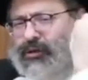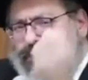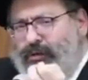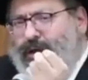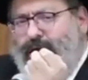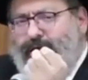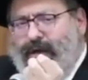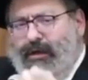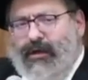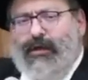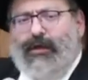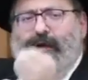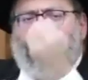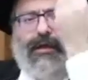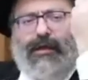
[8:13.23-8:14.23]
ulach
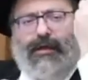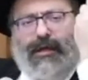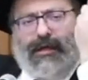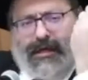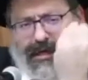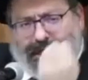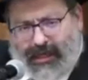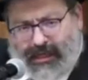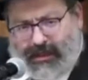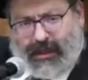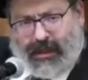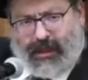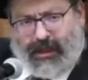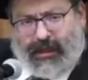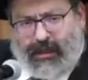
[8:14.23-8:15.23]

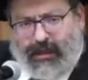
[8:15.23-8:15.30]
yechida